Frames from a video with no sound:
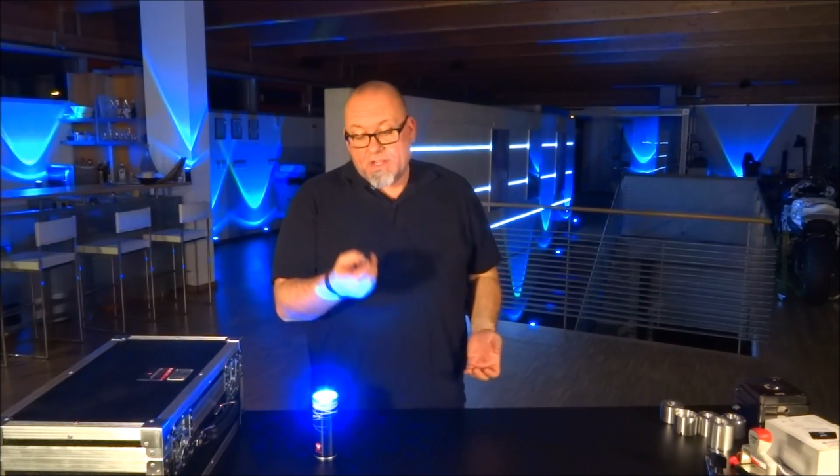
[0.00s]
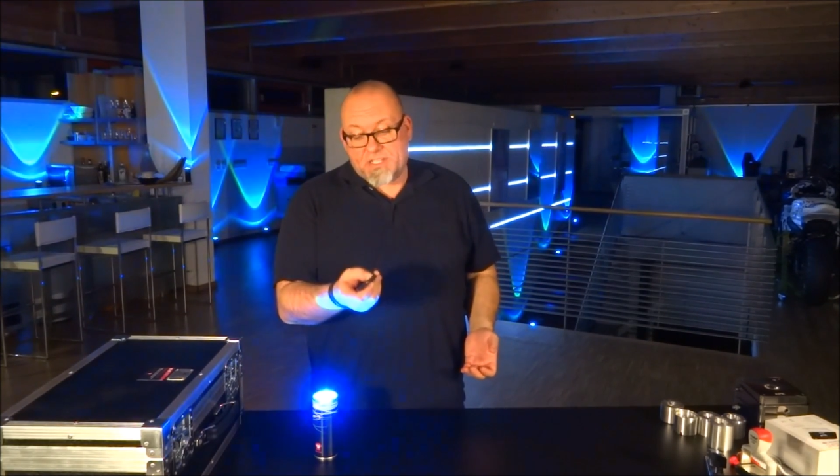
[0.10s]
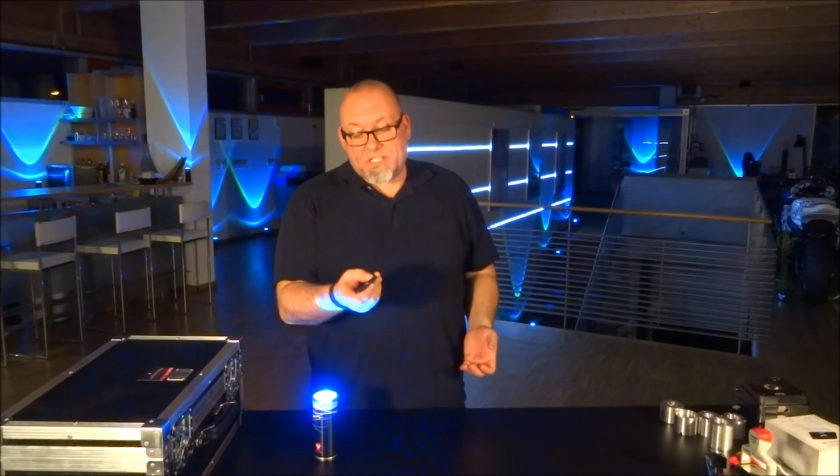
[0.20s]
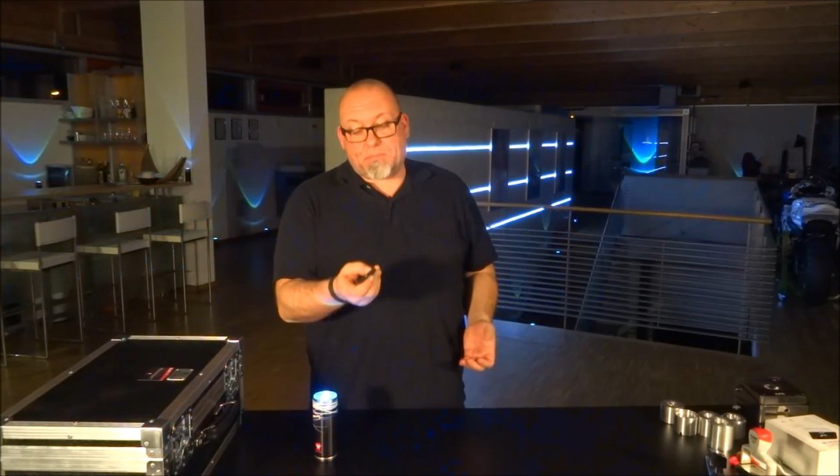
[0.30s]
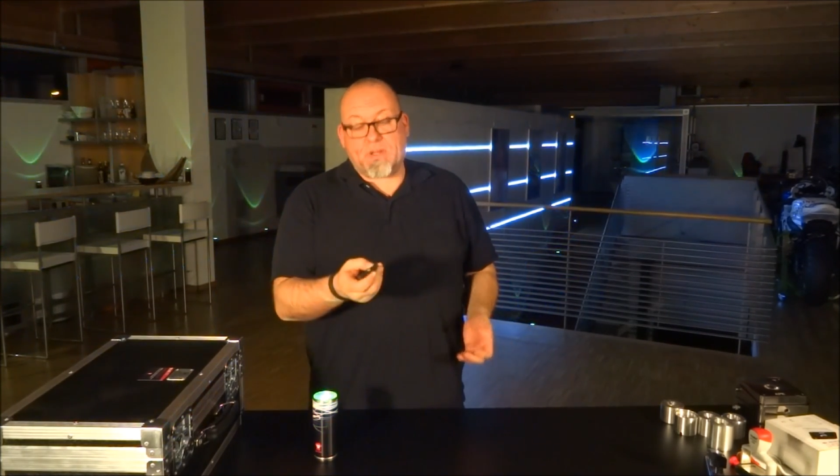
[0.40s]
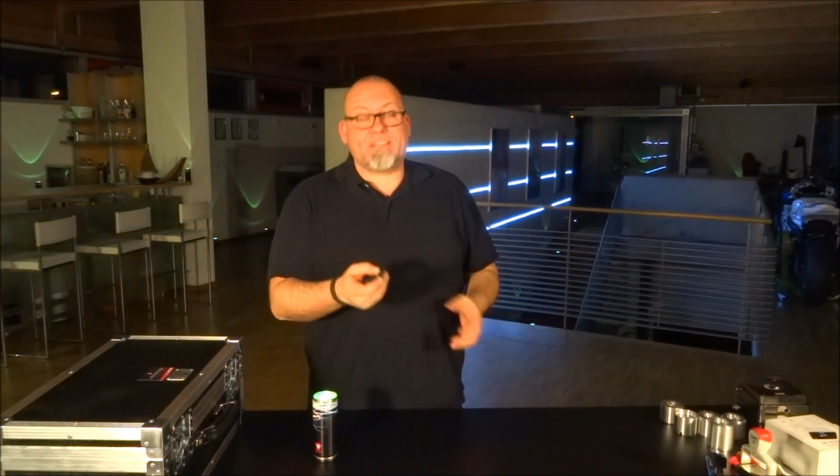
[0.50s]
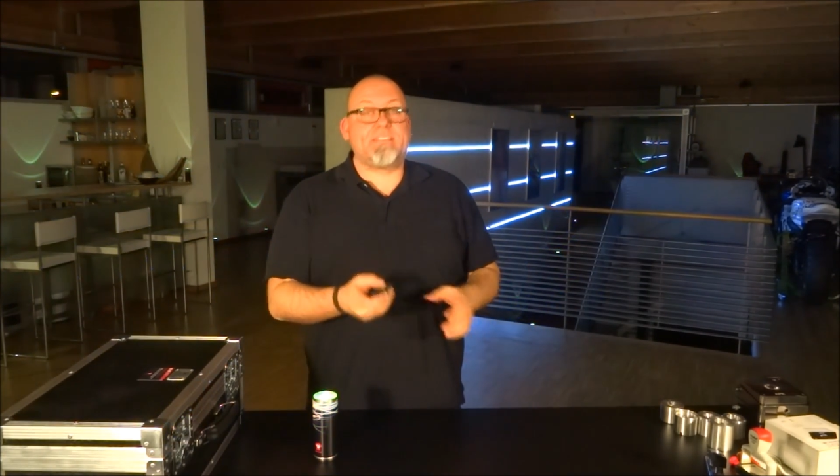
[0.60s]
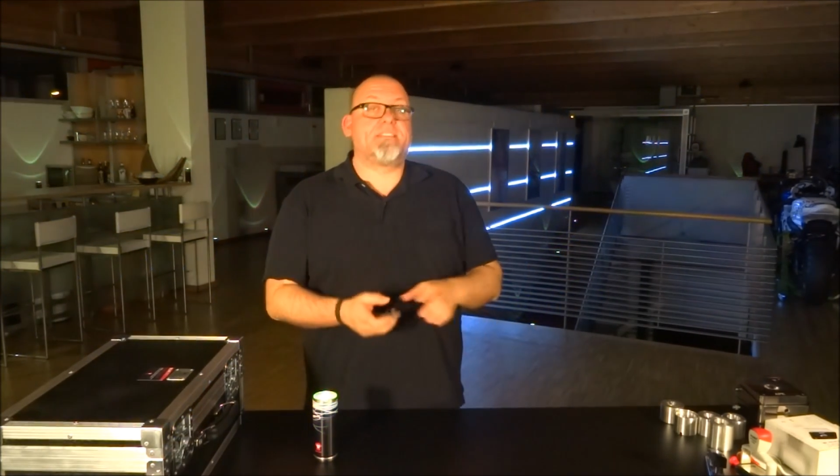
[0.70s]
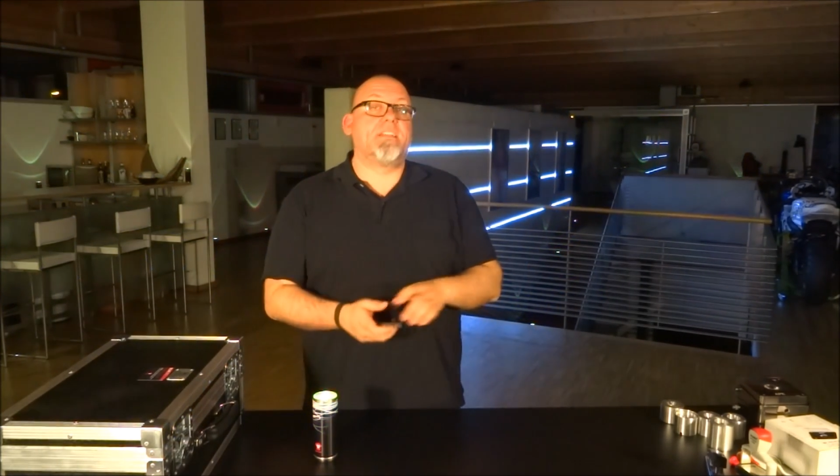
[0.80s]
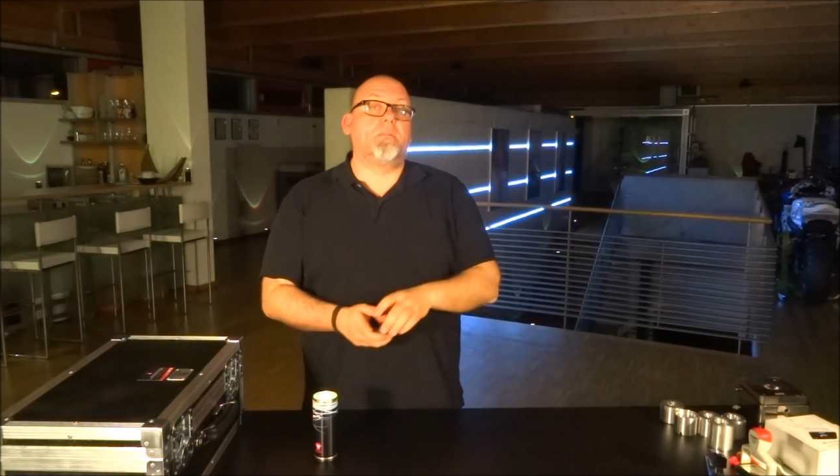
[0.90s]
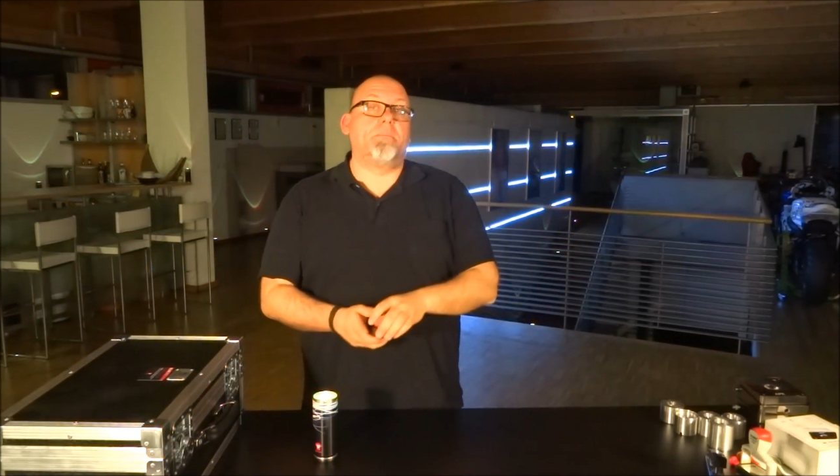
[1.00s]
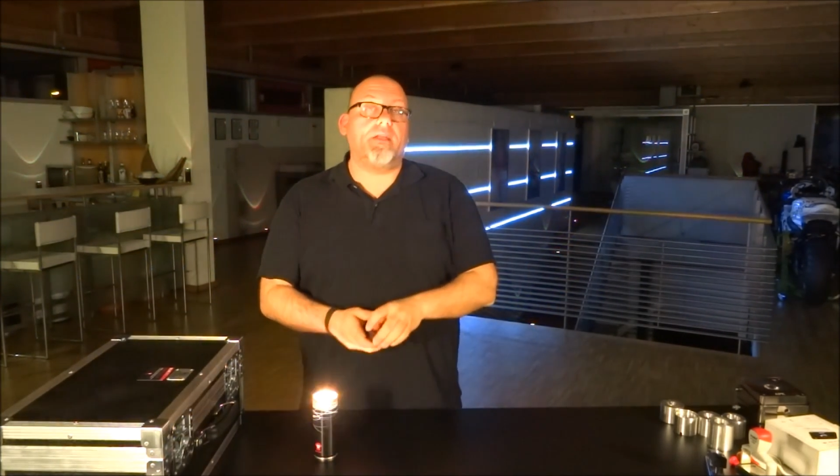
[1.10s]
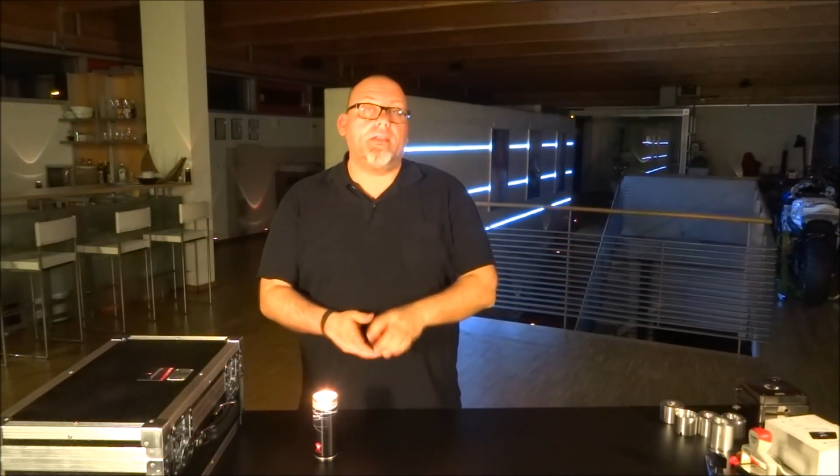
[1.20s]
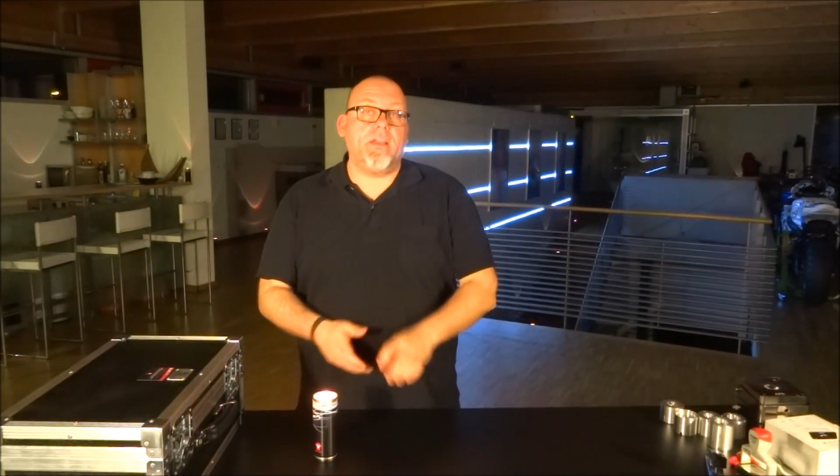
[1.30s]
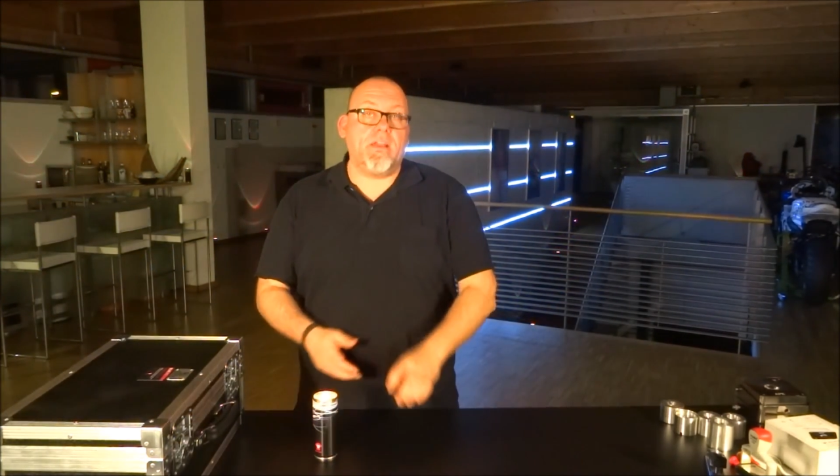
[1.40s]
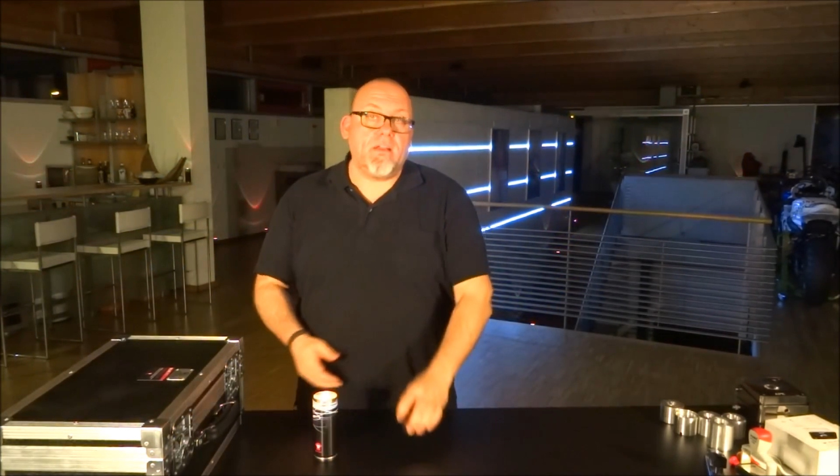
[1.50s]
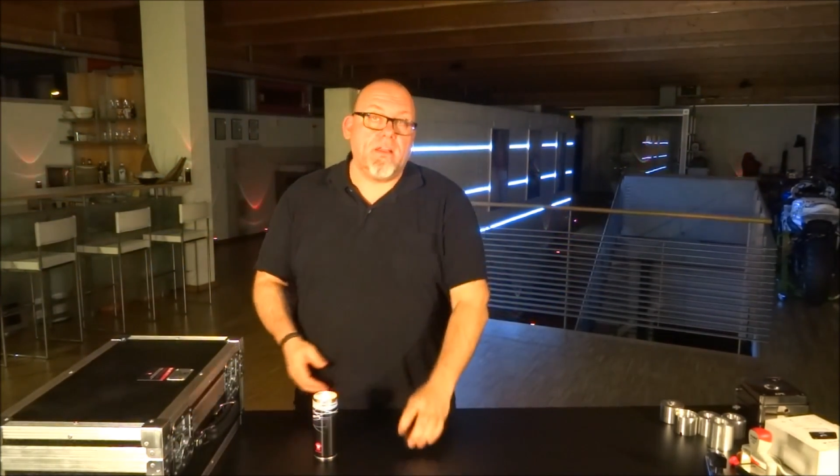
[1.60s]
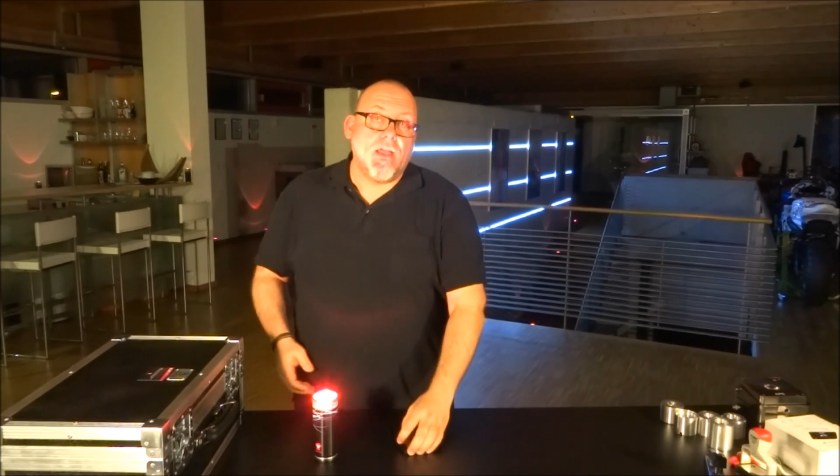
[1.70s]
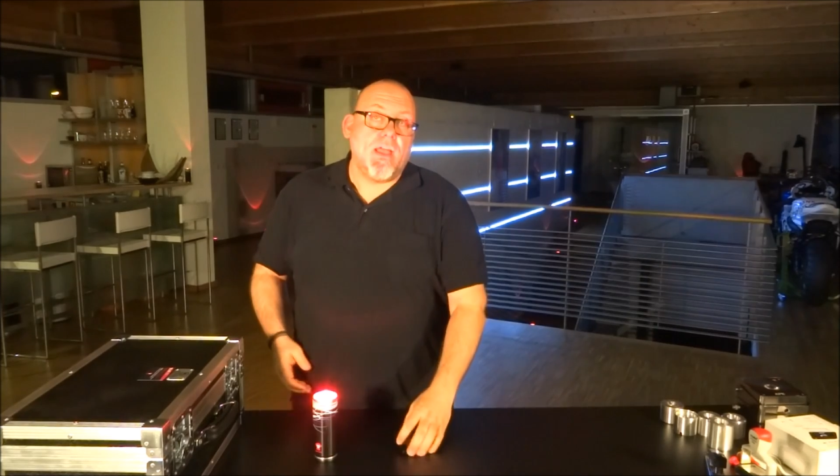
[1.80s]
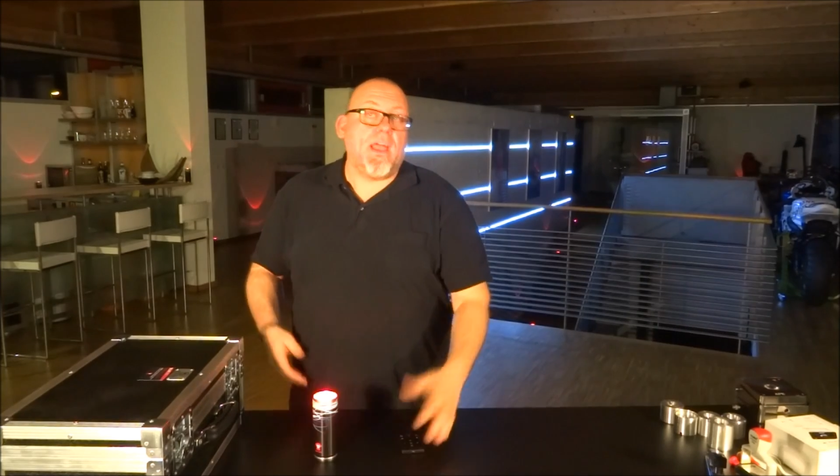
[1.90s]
just press this little button here